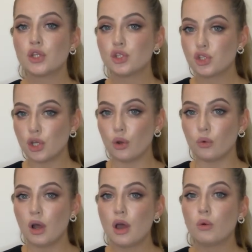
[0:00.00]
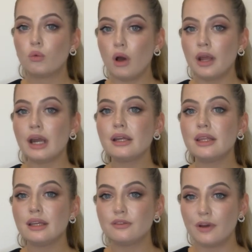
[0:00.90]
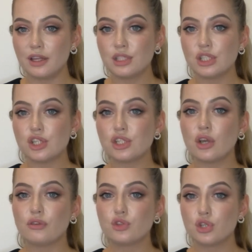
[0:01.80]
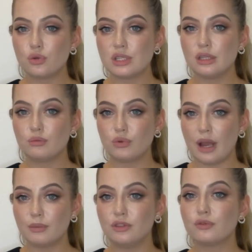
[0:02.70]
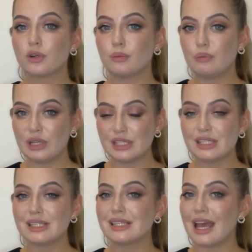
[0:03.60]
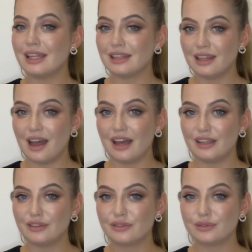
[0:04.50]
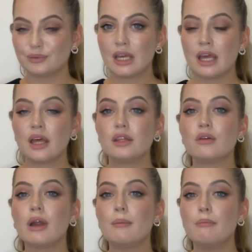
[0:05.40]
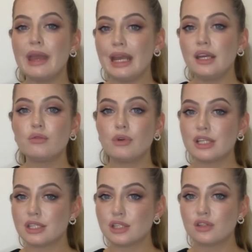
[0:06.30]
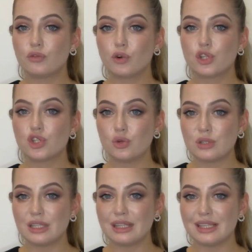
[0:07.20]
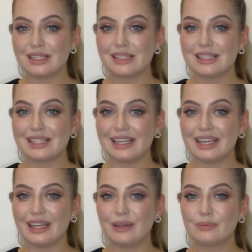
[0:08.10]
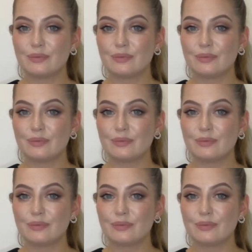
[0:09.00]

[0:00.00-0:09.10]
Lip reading: So, what are the advantages of choosing Bremen for business and life? There are many reasons for choosing this city.